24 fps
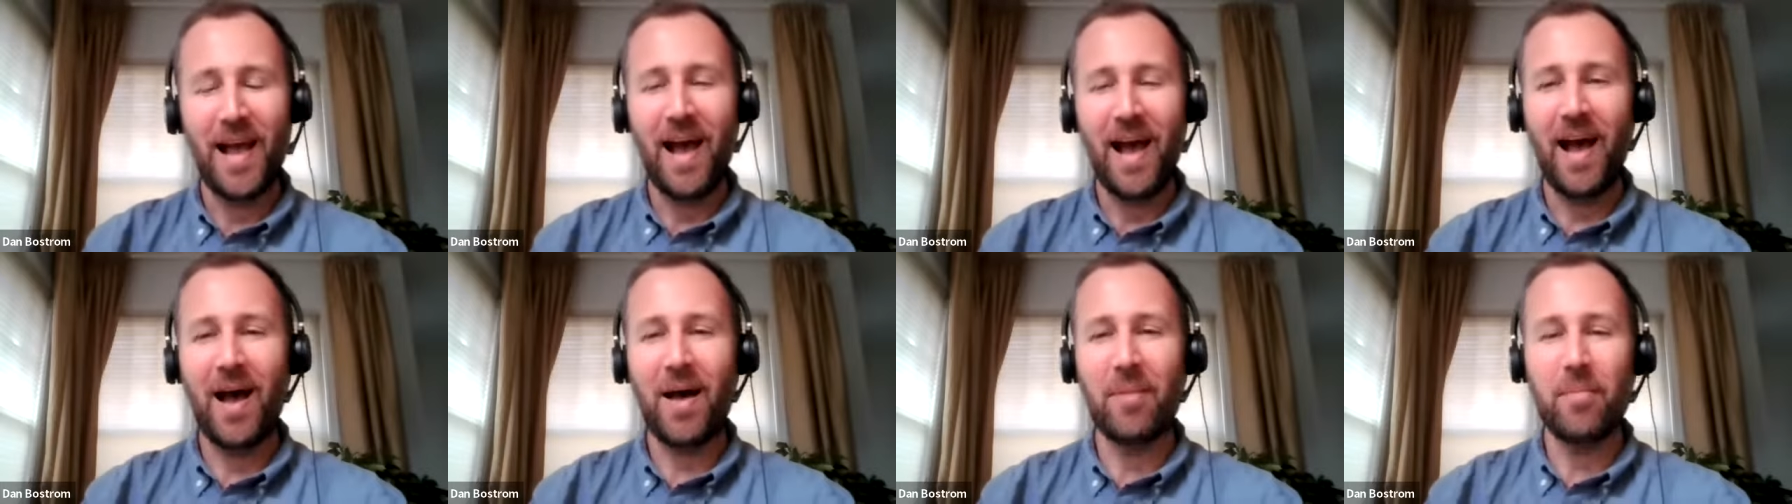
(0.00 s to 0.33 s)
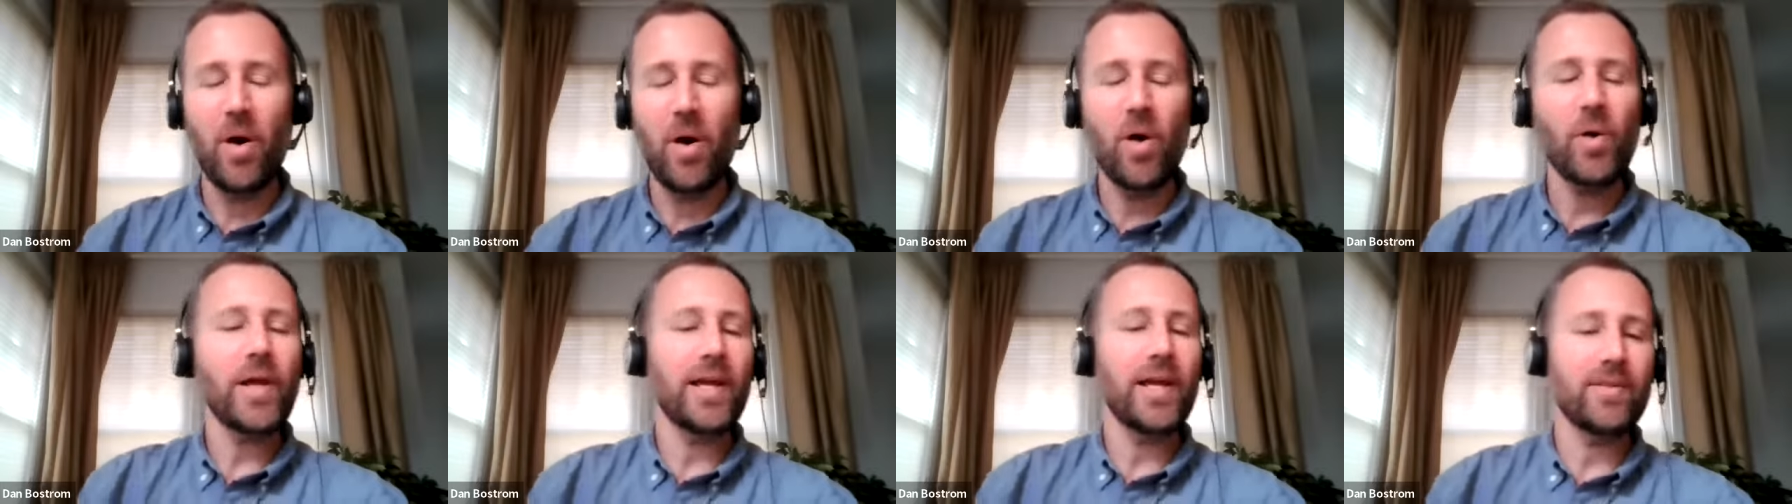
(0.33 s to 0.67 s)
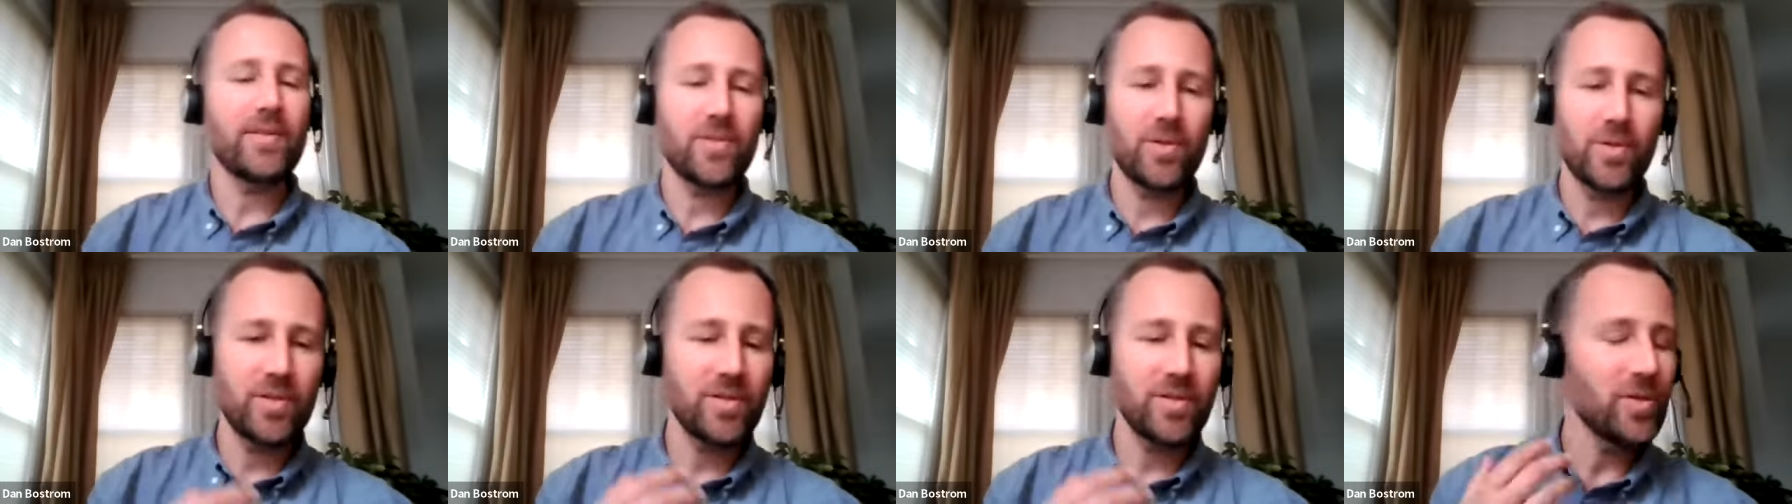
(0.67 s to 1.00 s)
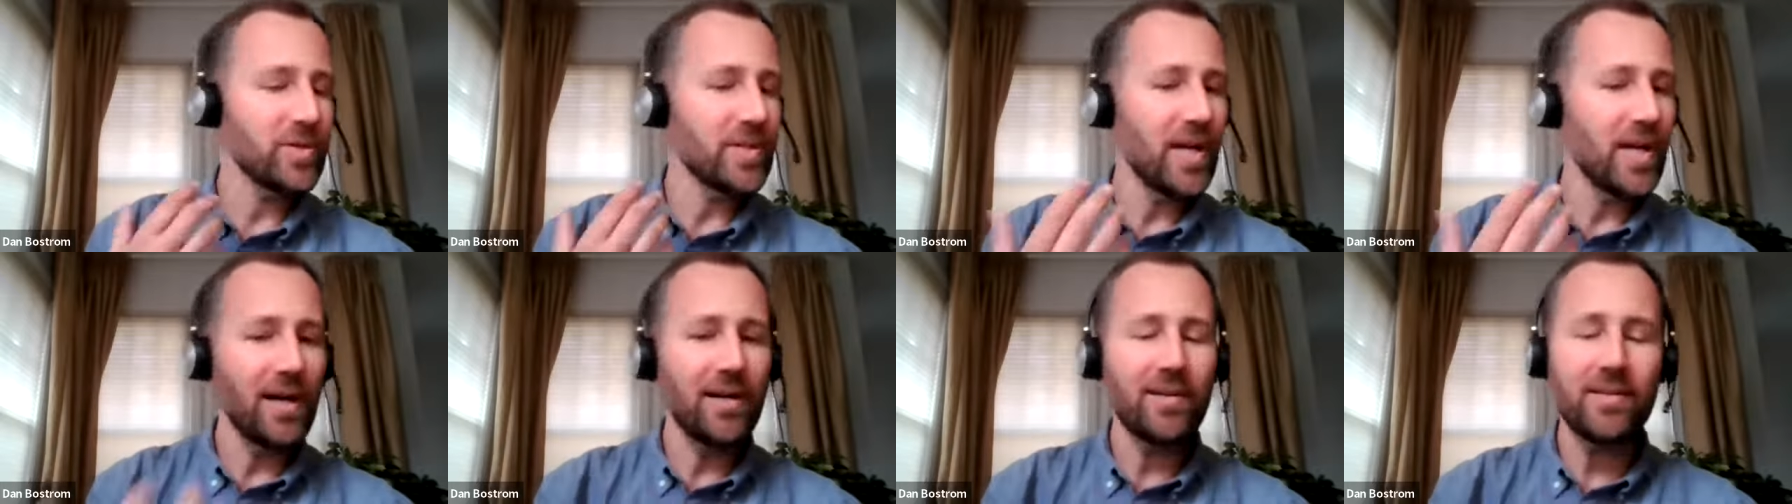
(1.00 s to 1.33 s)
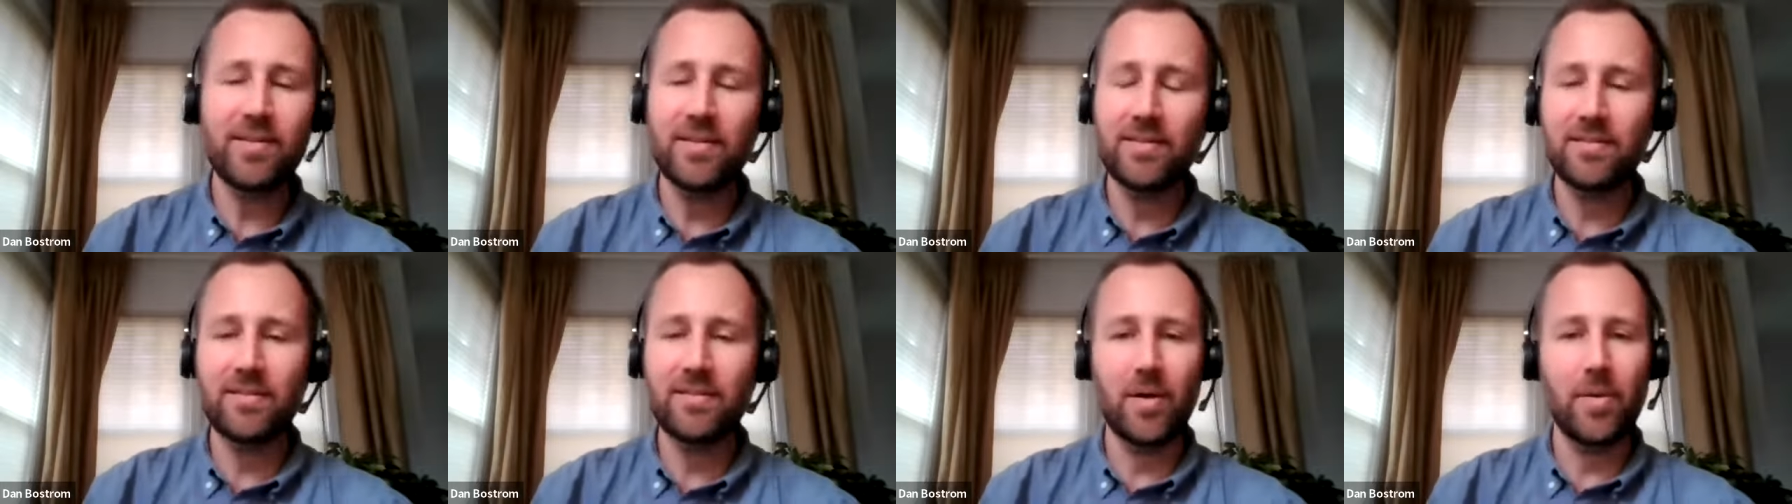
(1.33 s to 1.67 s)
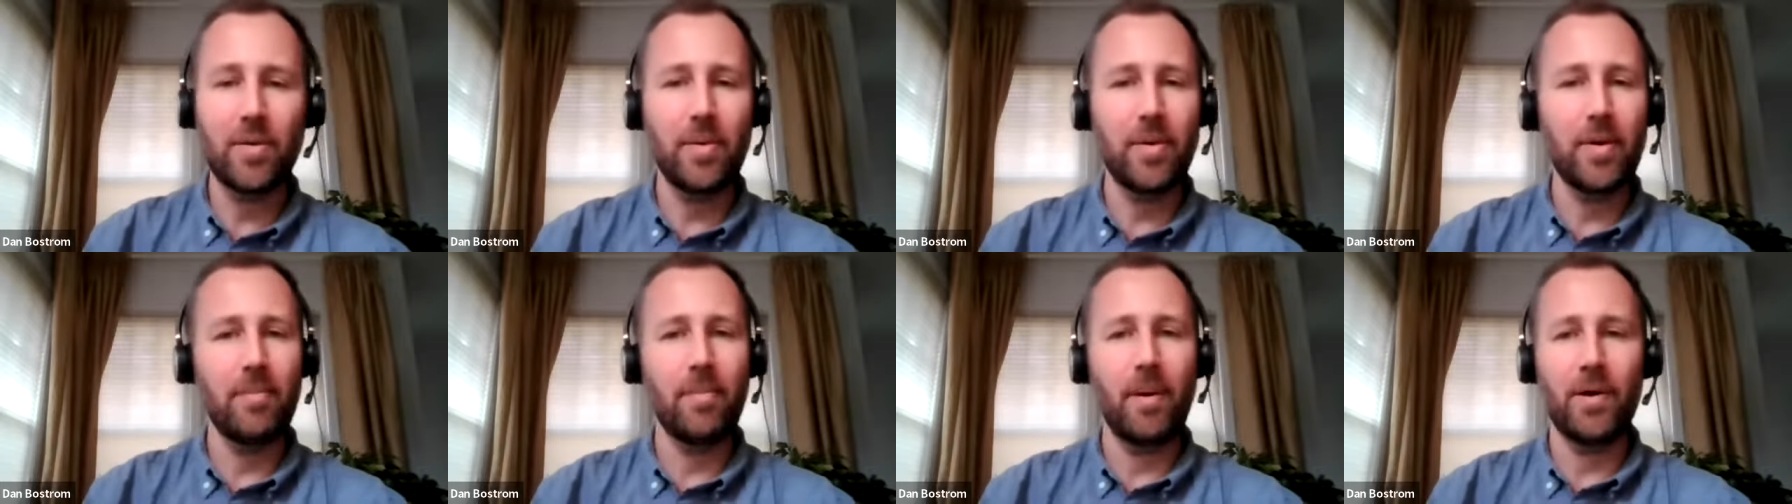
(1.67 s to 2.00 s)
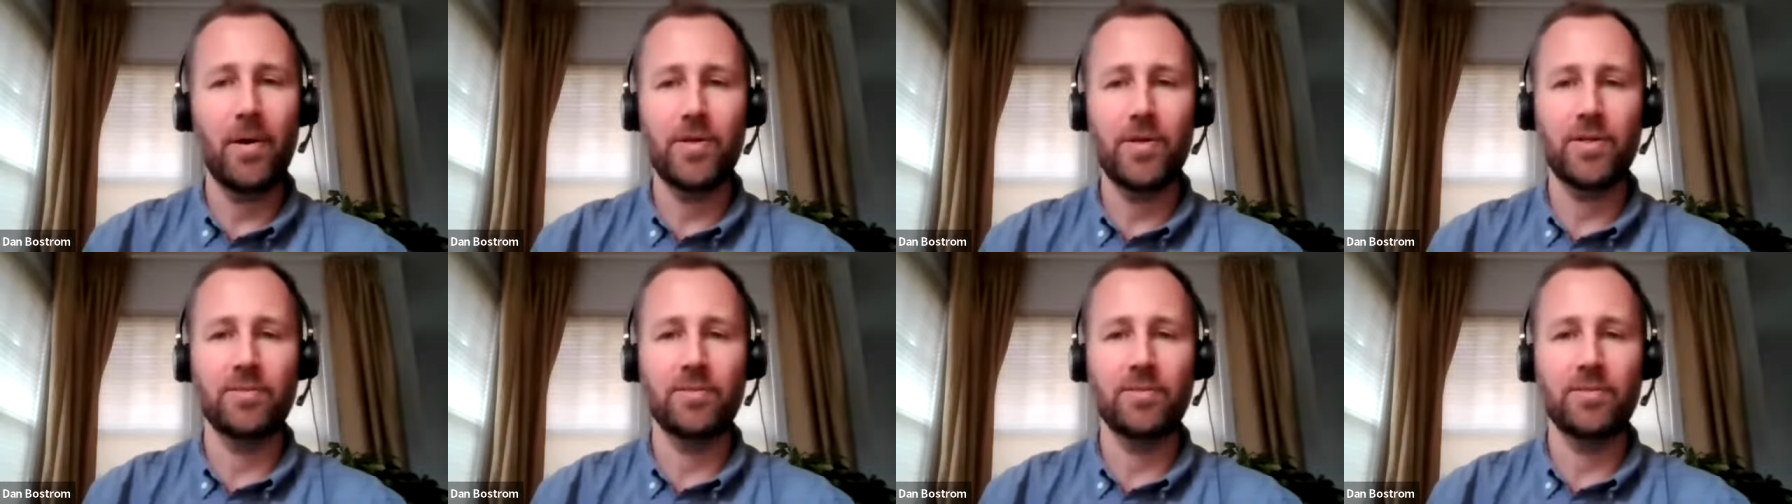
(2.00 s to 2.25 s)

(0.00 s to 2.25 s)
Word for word: Um, okay, so, so tell us a little bit about